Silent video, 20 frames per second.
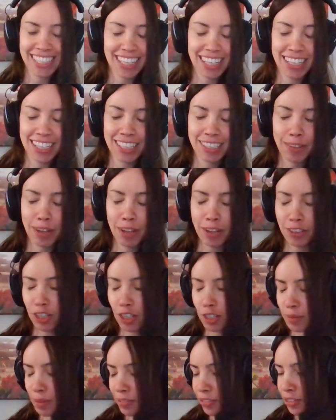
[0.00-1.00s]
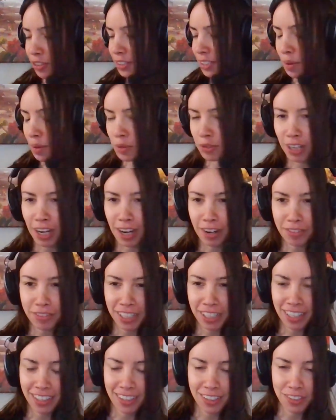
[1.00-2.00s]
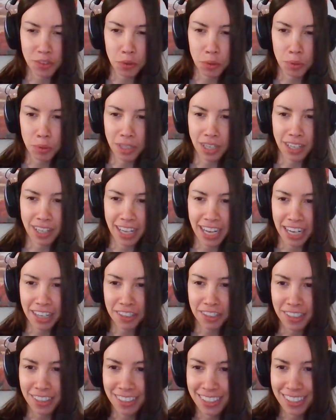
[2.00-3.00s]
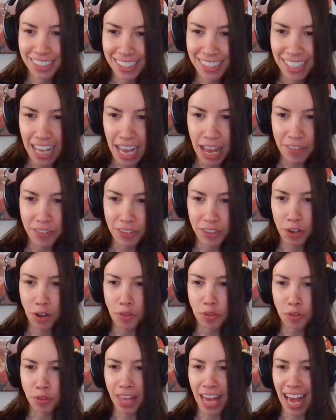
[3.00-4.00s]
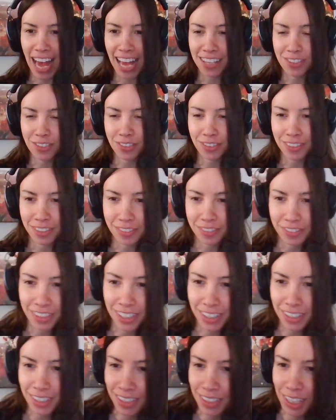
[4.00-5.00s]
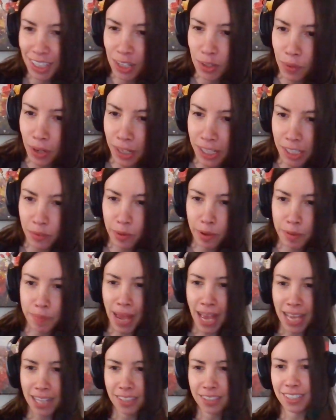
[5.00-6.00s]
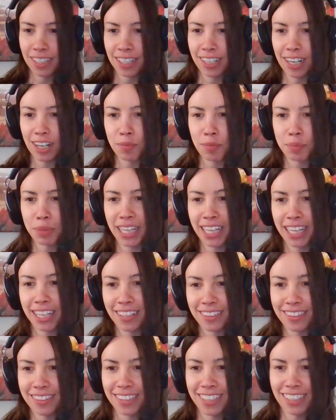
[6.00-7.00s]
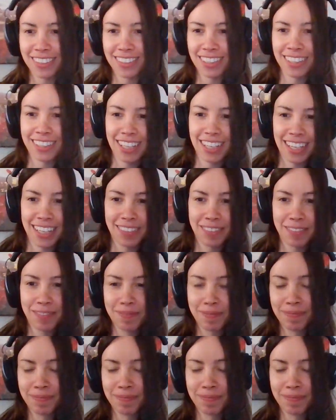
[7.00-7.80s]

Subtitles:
Yeah, it's also my first time traveling in this whole kind of era. I haven't gone through the hassle of wanting to wear masks on an airplane and things like that.